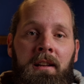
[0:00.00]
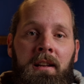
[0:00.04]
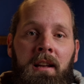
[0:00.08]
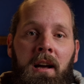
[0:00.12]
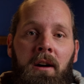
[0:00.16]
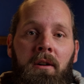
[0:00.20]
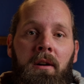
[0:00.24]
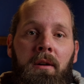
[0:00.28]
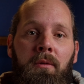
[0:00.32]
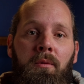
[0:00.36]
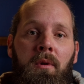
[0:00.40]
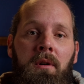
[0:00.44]

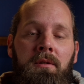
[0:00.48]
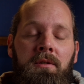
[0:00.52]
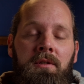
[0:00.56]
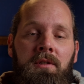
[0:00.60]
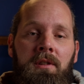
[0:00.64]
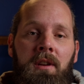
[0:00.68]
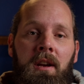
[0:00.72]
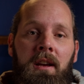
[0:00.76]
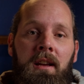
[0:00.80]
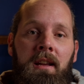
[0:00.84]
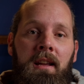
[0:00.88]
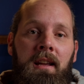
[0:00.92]
Now I won't
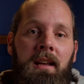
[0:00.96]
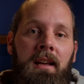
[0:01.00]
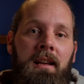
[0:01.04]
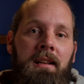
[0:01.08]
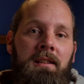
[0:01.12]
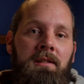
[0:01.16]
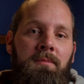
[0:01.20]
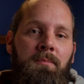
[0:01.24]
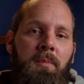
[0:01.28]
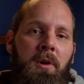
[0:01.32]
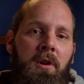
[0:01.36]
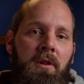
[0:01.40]
say
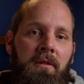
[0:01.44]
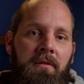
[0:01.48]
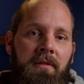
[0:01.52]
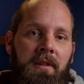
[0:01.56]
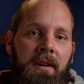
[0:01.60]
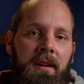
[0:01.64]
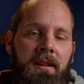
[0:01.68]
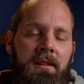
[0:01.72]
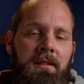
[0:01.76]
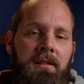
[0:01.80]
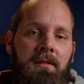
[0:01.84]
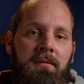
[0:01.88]
it's
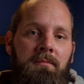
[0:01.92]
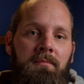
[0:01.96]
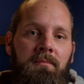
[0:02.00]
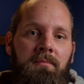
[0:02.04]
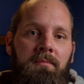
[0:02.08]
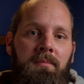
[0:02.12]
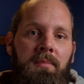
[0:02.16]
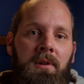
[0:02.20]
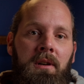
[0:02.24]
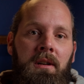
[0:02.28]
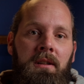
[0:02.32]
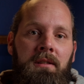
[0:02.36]
perfect,
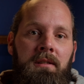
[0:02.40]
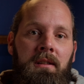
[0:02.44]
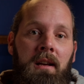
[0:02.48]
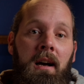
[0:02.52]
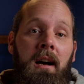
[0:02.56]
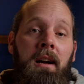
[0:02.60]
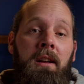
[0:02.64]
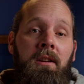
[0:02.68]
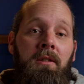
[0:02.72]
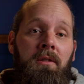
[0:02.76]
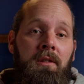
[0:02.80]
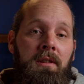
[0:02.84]
but
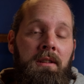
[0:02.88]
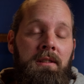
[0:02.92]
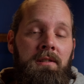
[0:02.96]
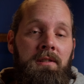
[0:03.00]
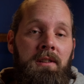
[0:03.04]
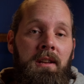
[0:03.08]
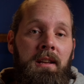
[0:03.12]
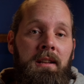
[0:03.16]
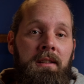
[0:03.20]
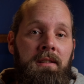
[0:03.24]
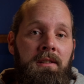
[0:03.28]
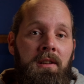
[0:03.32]
I got the
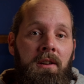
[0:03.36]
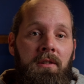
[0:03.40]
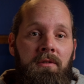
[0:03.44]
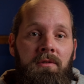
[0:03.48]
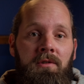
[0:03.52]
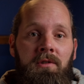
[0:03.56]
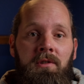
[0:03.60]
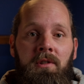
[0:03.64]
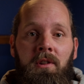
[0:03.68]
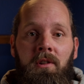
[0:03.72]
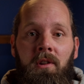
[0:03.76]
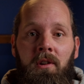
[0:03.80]
skin
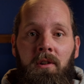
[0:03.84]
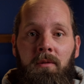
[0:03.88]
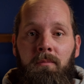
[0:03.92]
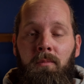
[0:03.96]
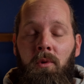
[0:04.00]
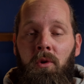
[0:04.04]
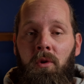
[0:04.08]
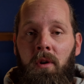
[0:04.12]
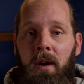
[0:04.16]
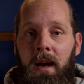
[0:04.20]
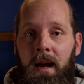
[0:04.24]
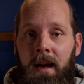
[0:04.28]
tones to look
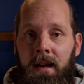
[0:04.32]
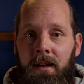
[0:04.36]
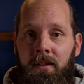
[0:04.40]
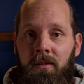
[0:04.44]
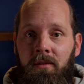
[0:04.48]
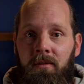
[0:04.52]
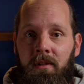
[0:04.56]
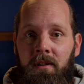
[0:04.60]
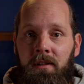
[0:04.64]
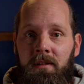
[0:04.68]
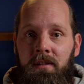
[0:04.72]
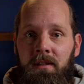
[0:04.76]
more
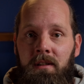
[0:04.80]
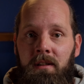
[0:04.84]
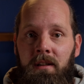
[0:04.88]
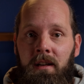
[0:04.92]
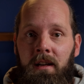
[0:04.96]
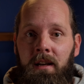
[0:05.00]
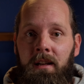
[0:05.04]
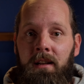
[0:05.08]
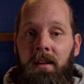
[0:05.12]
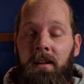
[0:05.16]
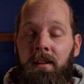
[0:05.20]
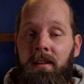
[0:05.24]
accurate
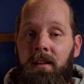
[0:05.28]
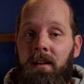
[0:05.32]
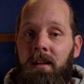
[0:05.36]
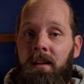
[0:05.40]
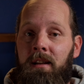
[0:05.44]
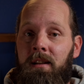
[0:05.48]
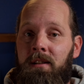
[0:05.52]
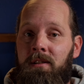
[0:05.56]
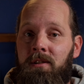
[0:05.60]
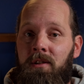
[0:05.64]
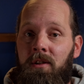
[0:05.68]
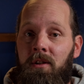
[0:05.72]
and I
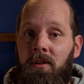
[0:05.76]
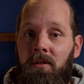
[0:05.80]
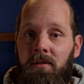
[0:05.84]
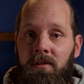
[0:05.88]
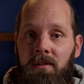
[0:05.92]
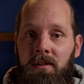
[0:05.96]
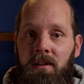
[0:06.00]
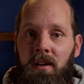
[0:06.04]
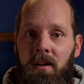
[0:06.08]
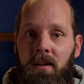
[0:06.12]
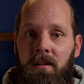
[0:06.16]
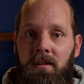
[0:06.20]
think it's a good
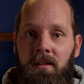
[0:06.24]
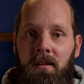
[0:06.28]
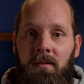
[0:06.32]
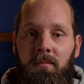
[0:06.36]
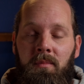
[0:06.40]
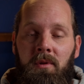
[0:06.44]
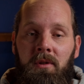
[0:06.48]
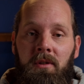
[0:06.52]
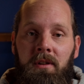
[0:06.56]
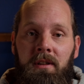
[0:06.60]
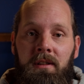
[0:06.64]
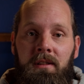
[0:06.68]
starting
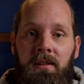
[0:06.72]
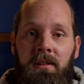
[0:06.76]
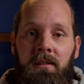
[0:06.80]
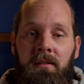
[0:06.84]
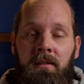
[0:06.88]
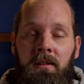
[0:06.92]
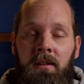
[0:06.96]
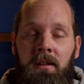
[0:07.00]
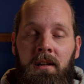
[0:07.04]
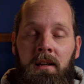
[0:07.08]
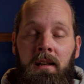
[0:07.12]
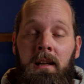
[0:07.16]
point.
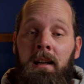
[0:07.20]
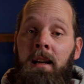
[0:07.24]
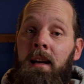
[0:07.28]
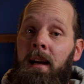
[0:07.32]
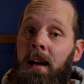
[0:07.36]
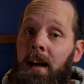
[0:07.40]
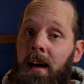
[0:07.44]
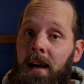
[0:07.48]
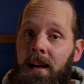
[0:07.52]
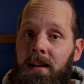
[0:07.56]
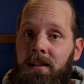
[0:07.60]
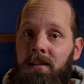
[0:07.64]

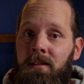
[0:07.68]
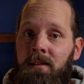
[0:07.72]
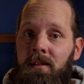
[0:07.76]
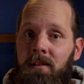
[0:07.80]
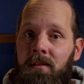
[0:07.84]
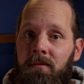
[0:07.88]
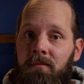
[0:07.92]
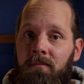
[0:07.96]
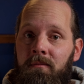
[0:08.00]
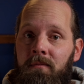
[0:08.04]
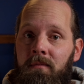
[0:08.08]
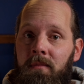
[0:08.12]
And
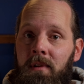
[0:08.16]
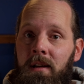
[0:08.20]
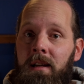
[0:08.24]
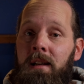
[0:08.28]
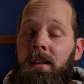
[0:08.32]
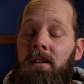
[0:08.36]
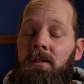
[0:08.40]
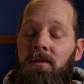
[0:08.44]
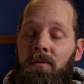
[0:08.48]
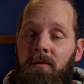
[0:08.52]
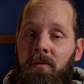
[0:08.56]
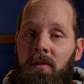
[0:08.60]

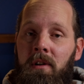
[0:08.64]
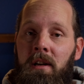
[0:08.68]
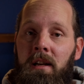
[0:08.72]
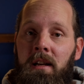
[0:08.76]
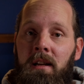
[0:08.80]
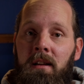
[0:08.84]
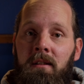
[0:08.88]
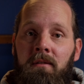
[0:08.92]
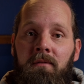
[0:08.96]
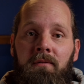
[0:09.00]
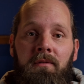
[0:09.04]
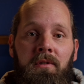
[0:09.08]
it's
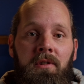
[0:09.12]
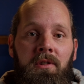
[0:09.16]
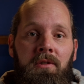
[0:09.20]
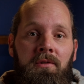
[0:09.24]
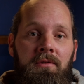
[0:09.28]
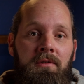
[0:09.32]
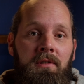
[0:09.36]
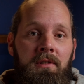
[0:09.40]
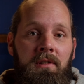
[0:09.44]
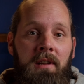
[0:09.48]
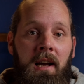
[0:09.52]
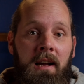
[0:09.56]
free for
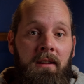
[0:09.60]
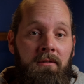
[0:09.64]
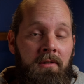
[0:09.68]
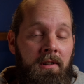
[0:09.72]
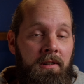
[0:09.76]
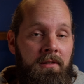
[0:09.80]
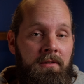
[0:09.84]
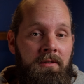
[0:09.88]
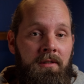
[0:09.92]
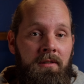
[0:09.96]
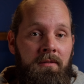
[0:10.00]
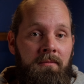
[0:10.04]
you to
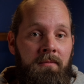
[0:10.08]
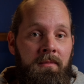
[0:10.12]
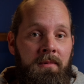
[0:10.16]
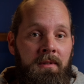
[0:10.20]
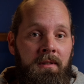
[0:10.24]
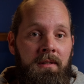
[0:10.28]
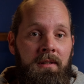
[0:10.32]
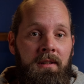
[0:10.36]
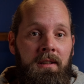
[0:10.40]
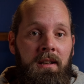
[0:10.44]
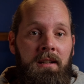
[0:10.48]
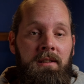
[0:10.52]
download.
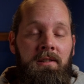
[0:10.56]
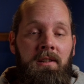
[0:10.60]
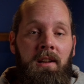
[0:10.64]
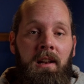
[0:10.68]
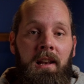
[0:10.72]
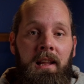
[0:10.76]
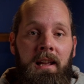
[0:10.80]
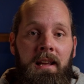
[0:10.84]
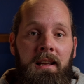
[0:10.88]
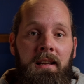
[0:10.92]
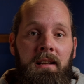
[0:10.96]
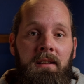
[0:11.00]
There's a
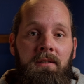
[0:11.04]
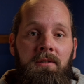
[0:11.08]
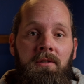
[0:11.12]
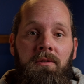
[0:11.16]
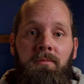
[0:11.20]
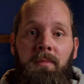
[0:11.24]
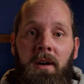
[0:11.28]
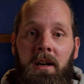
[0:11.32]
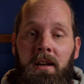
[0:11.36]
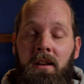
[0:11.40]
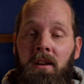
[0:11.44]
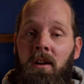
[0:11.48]
link to
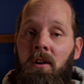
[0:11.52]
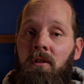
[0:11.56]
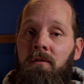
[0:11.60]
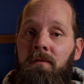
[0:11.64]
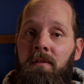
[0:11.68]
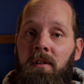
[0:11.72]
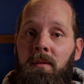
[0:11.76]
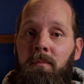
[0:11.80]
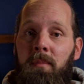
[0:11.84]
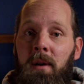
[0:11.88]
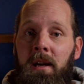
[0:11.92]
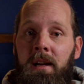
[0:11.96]
my
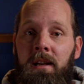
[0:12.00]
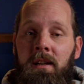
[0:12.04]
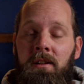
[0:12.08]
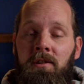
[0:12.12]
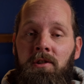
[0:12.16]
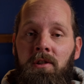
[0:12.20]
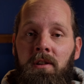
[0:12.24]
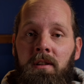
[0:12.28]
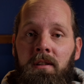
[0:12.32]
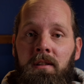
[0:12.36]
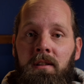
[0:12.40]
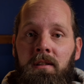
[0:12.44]
Ko-fi
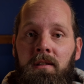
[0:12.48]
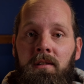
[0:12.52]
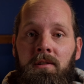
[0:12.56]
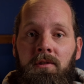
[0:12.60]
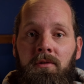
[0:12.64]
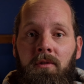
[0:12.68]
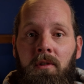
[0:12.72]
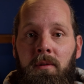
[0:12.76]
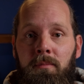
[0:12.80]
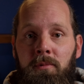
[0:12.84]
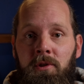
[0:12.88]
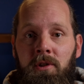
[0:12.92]
page in the
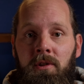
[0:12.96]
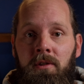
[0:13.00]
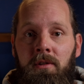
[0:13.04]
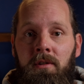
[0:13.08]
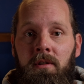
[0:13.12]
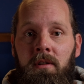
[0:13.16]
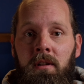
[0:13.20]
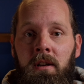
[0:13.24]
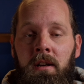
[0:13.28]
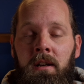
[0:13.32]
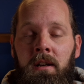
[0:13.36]
description.